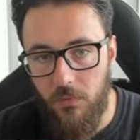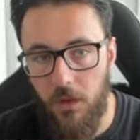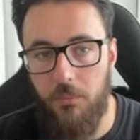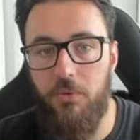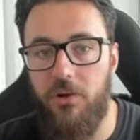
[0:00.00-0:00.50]

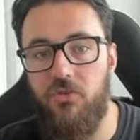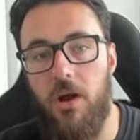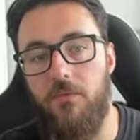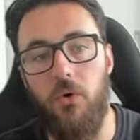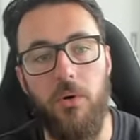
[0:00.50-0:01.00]
Pretty
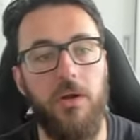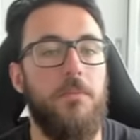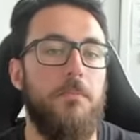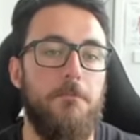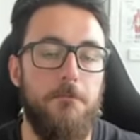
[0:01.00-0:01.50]
straightforward.
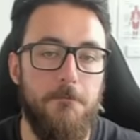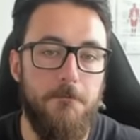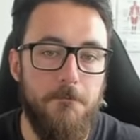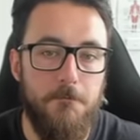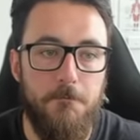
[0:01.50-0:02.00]

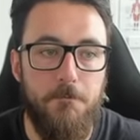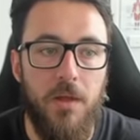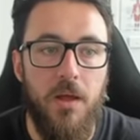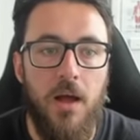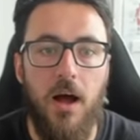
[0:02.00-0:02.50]

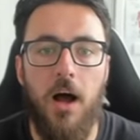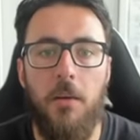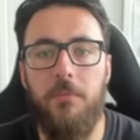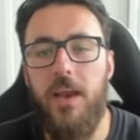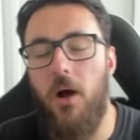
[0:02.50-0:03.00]

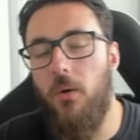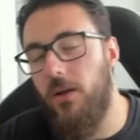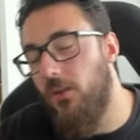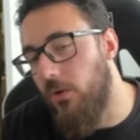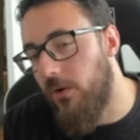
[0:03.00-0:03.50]
Um, now
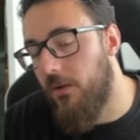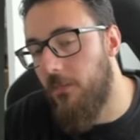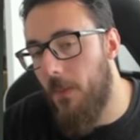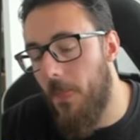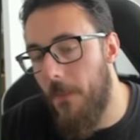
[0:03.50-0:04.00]
look,
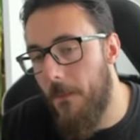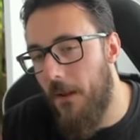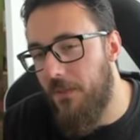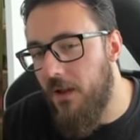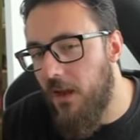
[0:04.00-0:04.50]
I
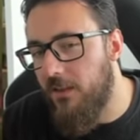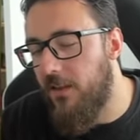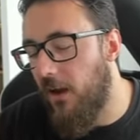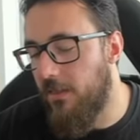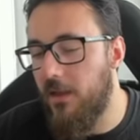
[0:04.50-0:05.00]
think I
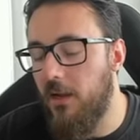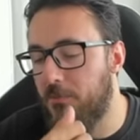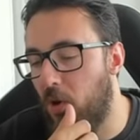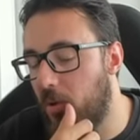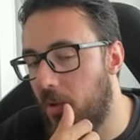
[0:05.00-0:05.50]
did, I think I
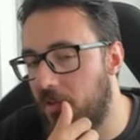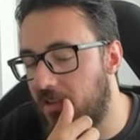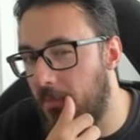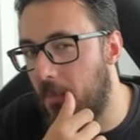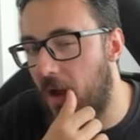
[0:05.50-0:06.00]
spoke about this
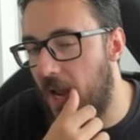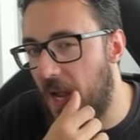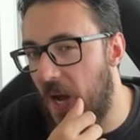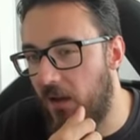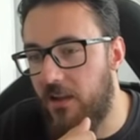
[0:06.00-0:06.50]
in my
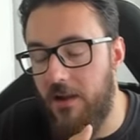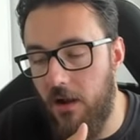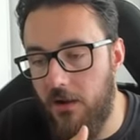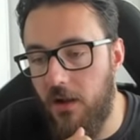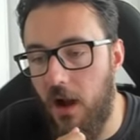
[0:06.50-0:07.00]
uh,
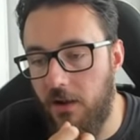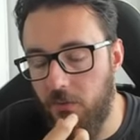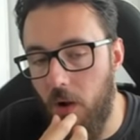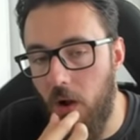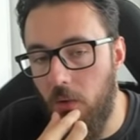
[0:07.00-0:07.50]
Qiyana guide as
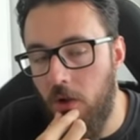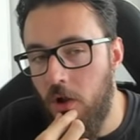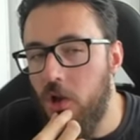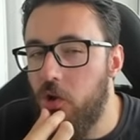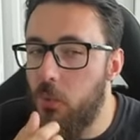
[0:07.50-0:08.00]
well.
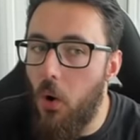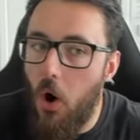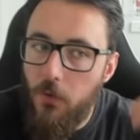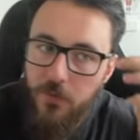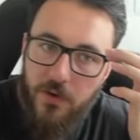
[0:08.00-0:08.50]
You will
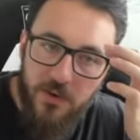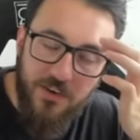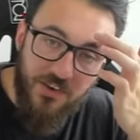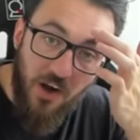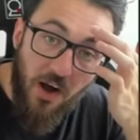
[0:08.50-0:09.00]

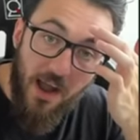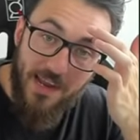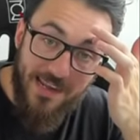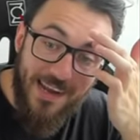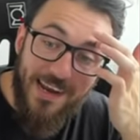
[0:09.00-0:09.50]
often
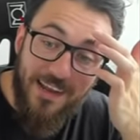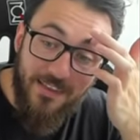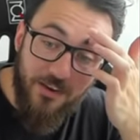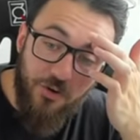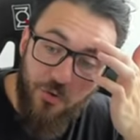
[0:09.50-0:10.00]
die getting
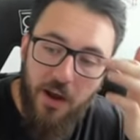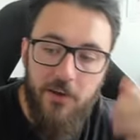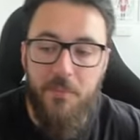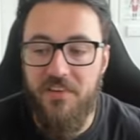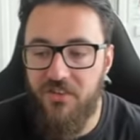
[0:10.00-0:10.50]
into
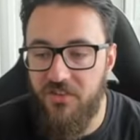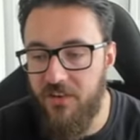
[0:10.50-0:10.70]
creative positions